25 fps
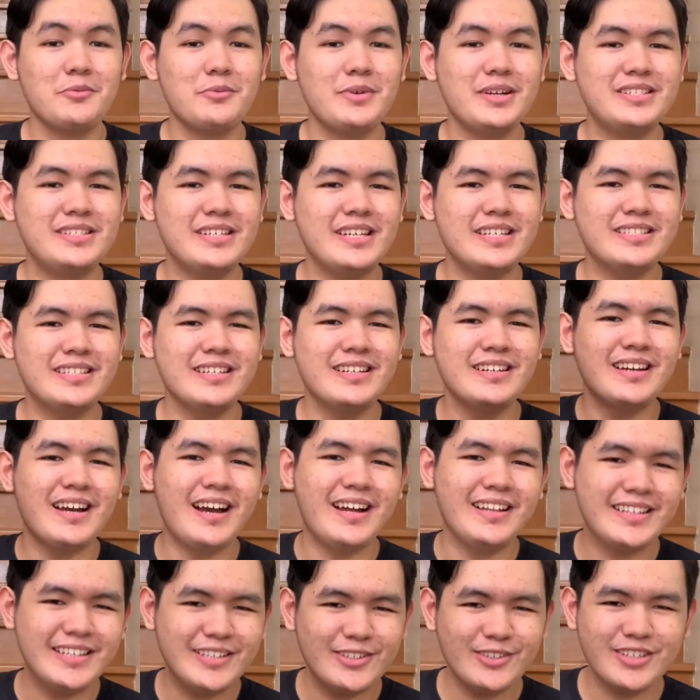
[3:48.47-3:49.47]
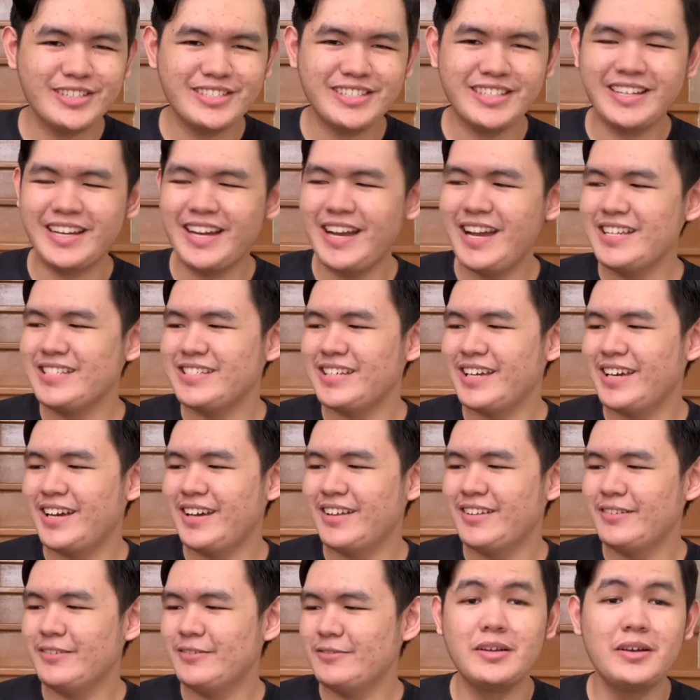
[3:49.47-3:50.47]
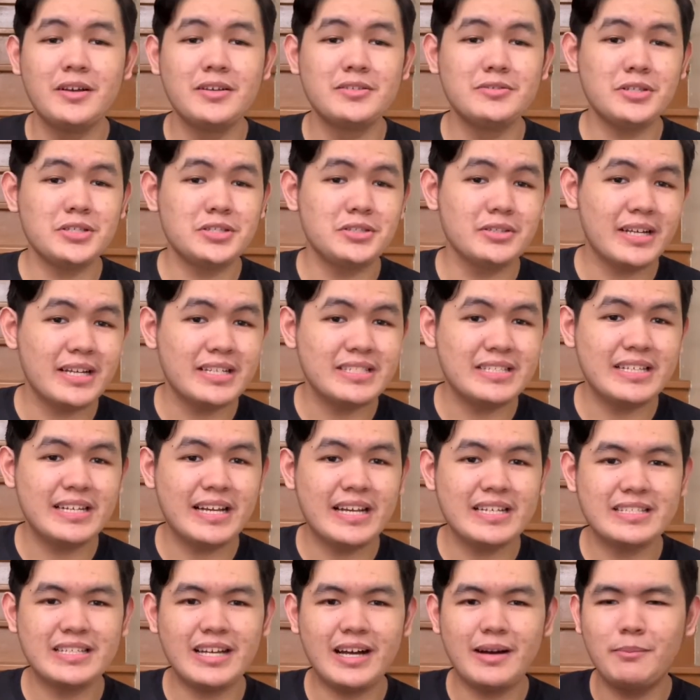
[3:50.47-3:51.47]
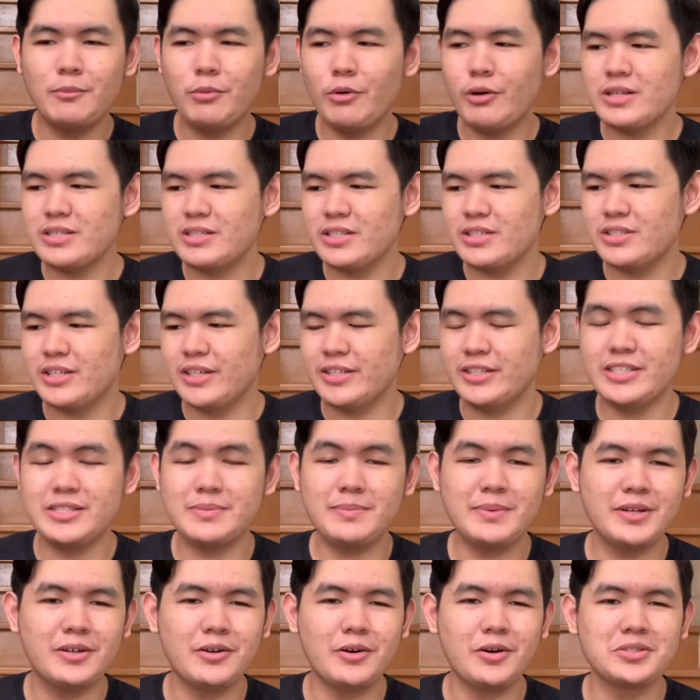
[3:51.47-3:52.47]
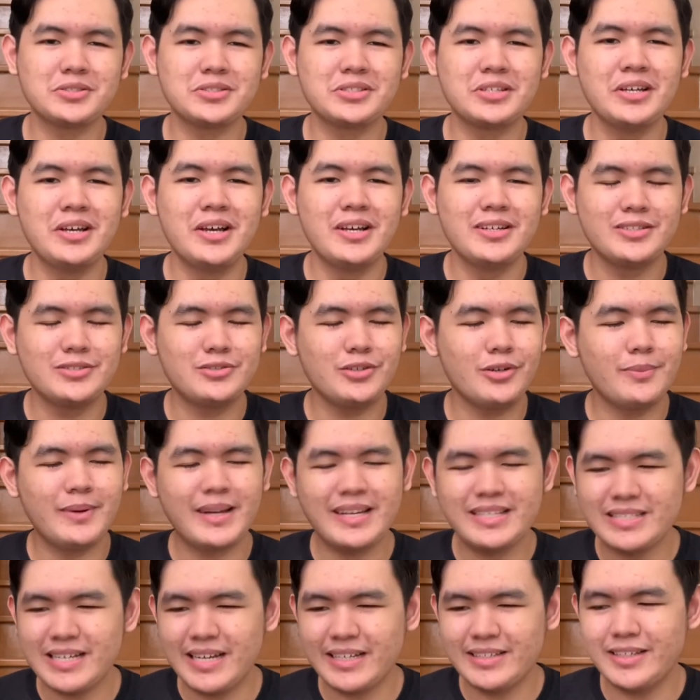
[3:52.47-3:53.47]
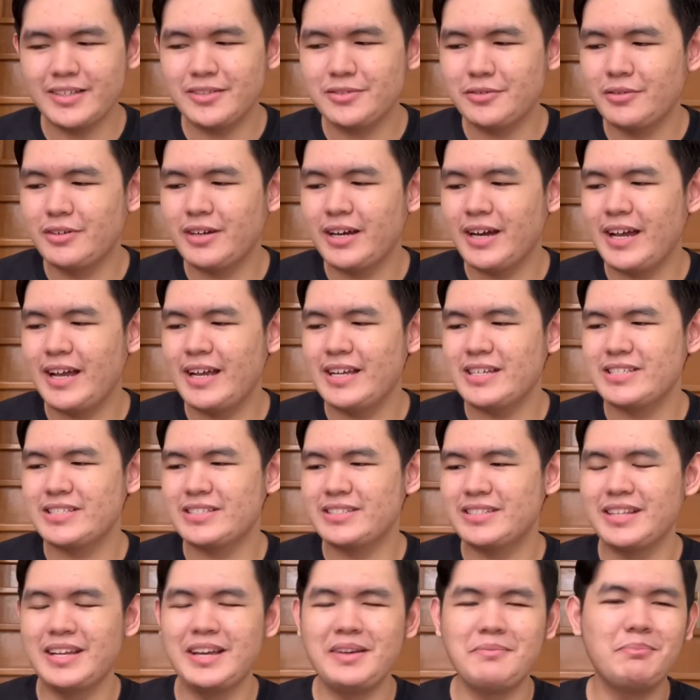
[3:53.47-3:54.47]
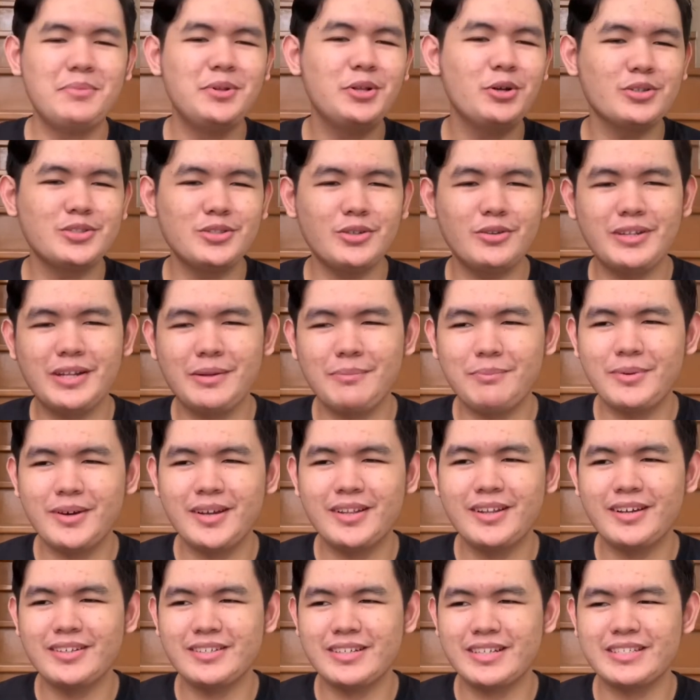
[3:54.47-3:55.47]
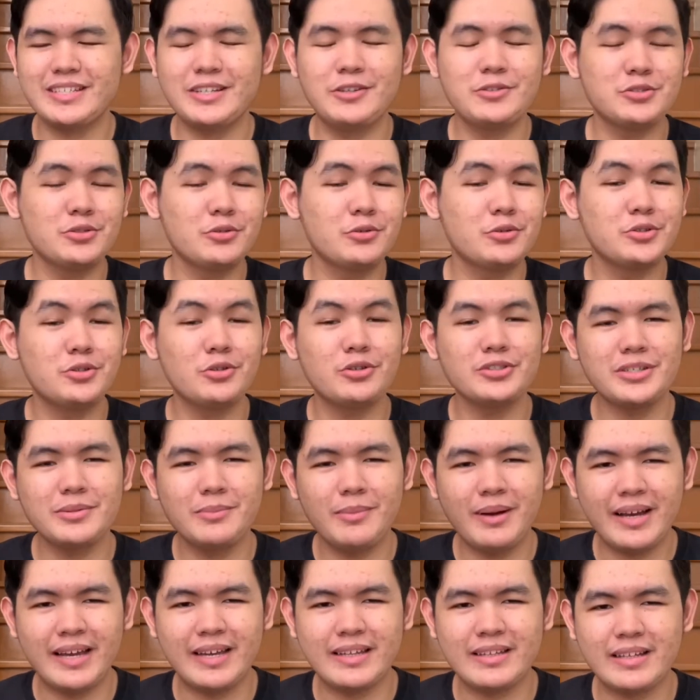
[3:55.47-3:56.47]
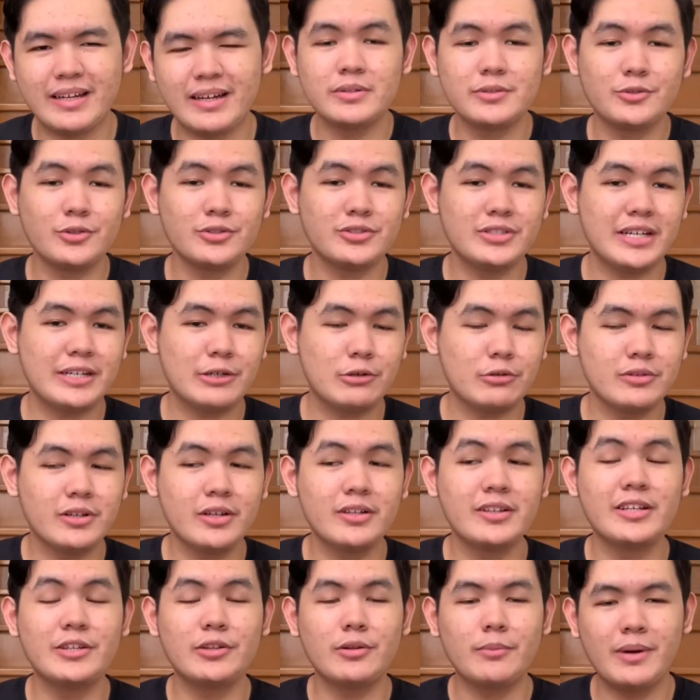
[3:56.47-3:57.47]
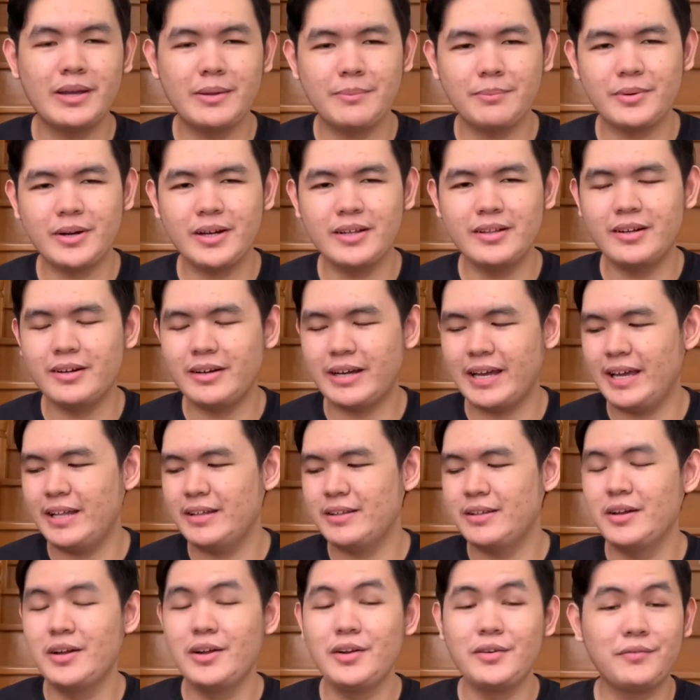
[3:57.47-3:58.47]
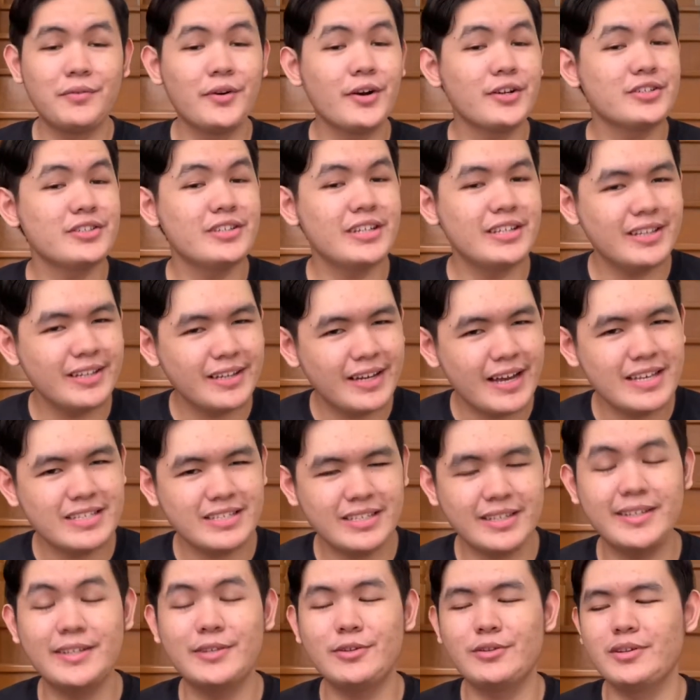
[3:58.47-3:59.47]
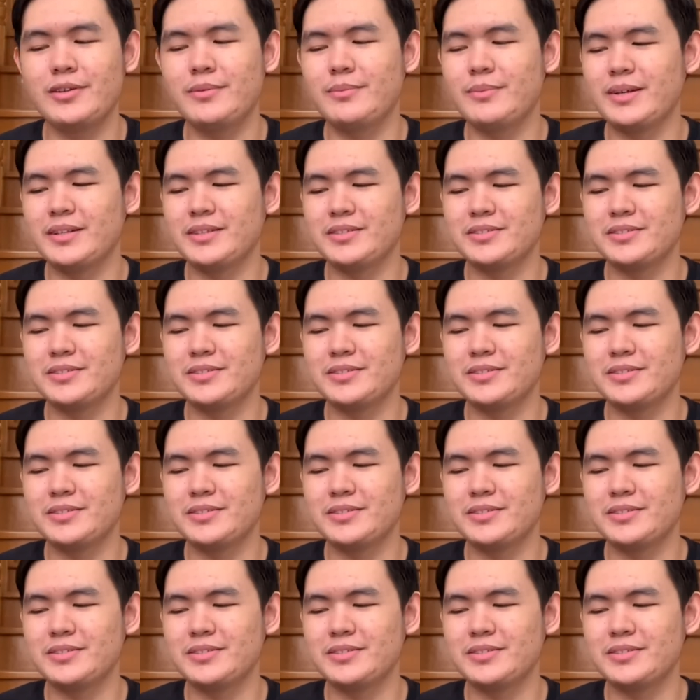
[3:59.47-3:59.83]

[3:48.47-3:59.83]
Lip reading: Which is, andito na siya guys, ayan. So as you can see guys, nakabukas na siya. It is because, so sobrang excited ko guys. Binuksan ko na yung product kasi gustong-gusto ko siya makita. So check ko nandito ba yung product. And fortunately guys, nandito naman.